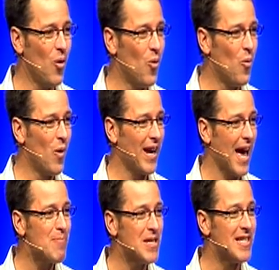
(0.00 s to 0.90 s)
what
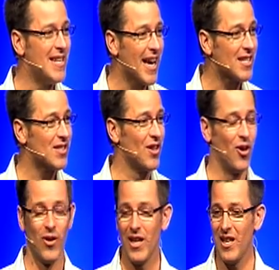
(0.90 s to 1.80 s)
happens next,
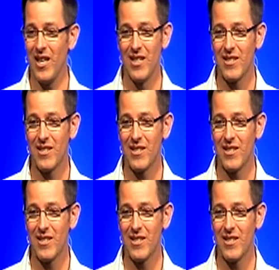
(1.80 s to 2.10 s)
though, is